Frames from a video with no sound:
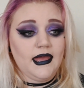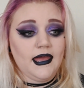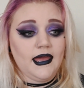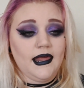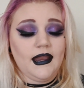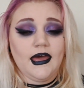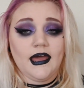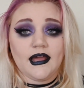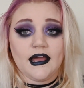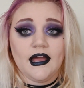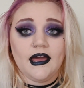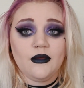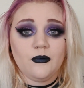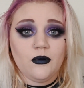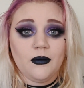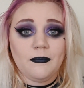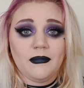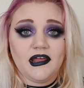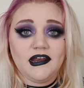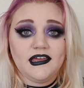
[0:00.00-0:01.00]
I kind of
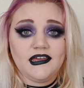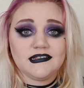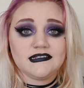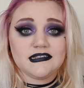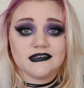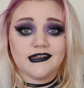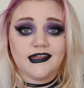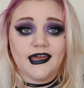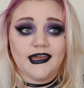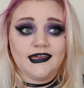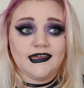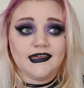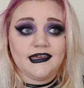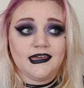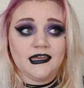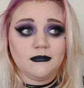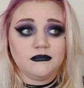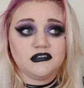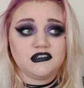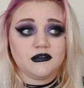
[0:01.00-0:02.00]
want money so that I can
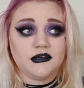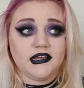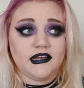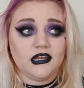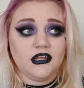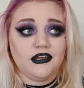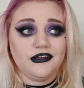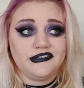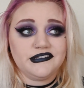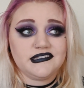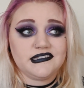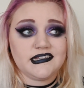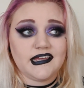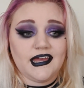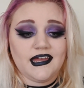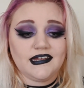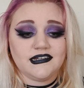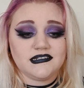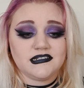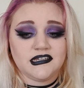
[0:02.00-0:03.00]
keep doing looks
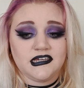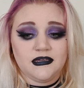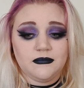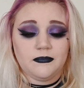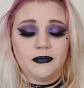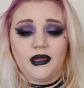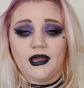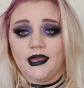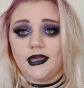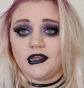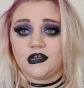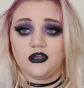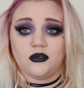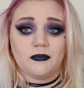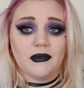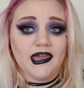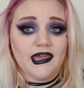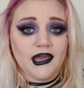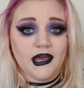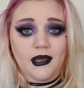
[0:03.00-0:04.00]
and keep buying
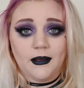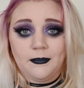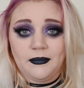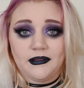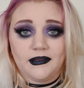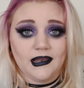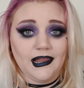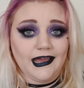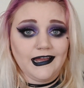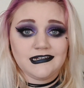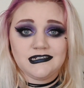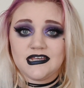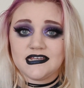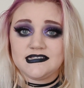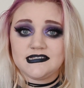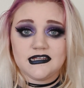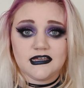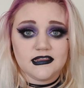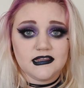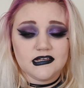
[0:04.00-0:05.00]
new makeup and like
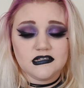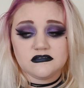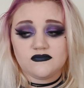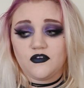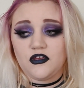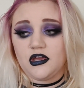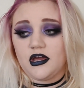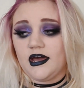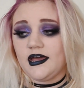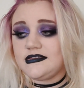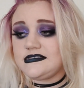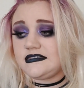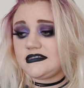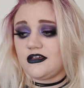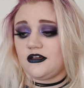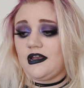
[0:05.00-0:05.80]
testing things for you guys.